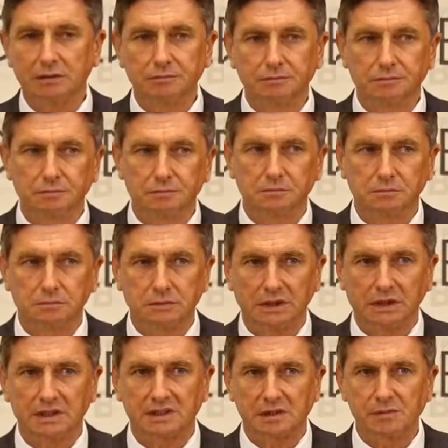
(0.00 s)
the meeting
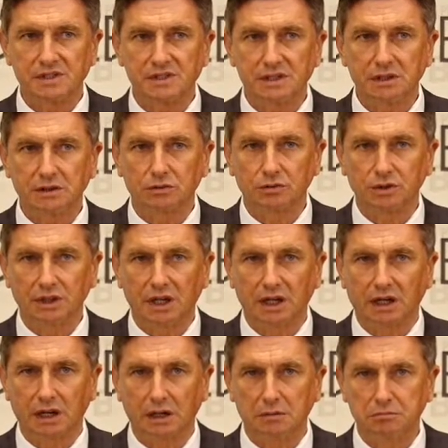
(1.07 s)
was something
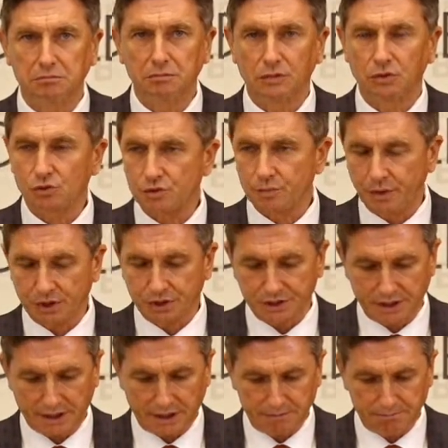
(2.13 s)
special,
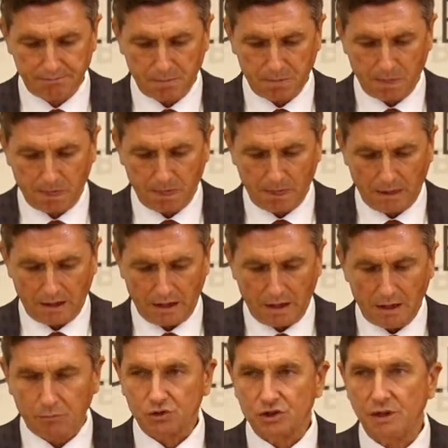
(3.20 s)
and
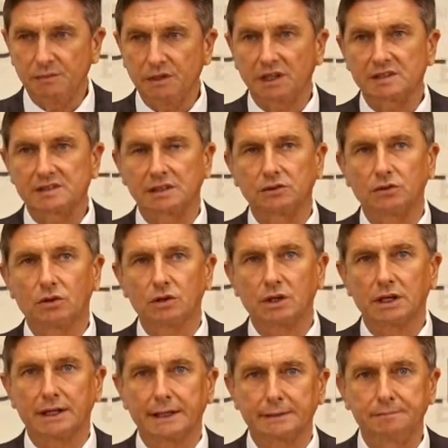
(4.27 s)
I do
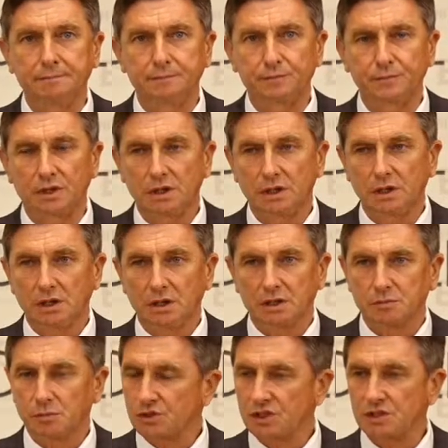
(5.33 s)
believe it was a
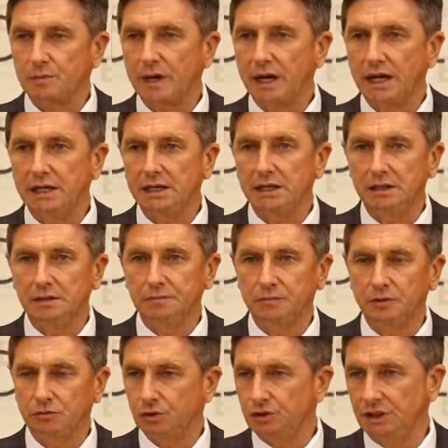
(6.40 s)
success,
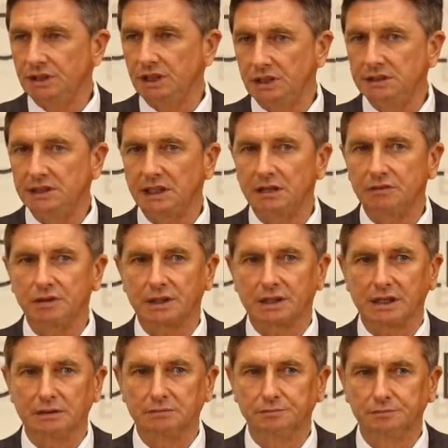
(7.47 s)
particularly because
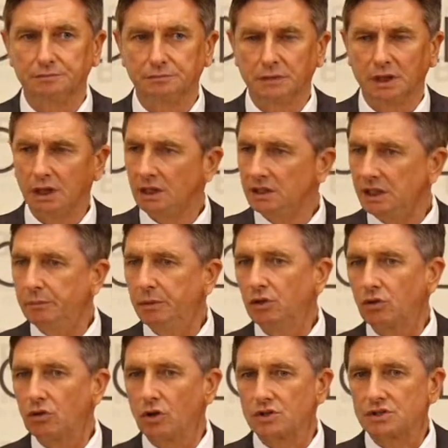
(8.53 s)
the
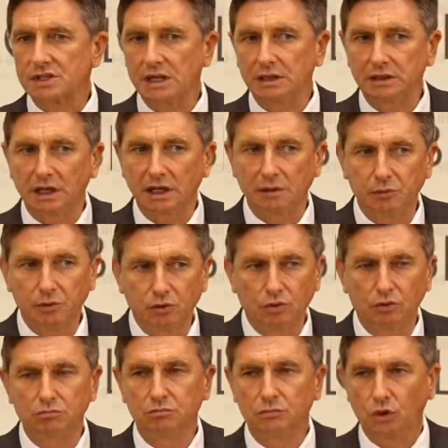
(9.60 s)
leaders at
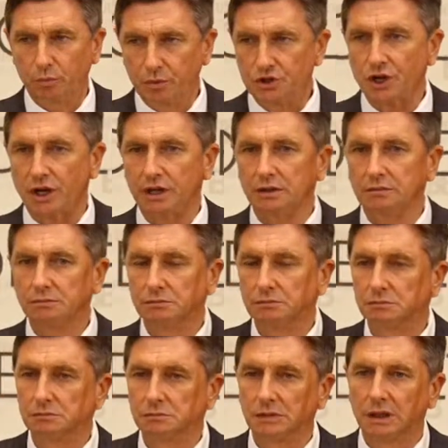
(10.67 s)
this summit
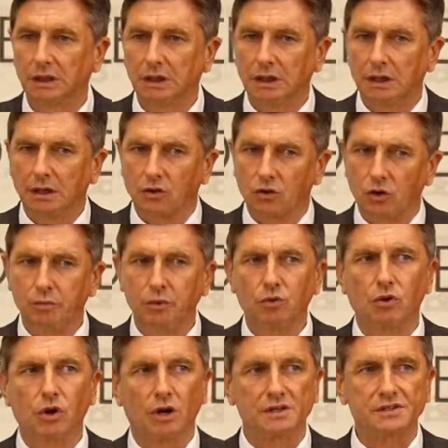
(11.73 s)
we
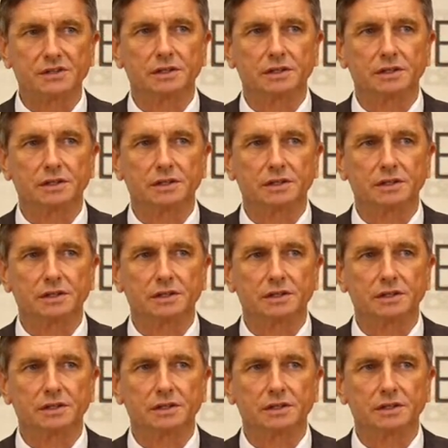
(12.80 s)
gathered,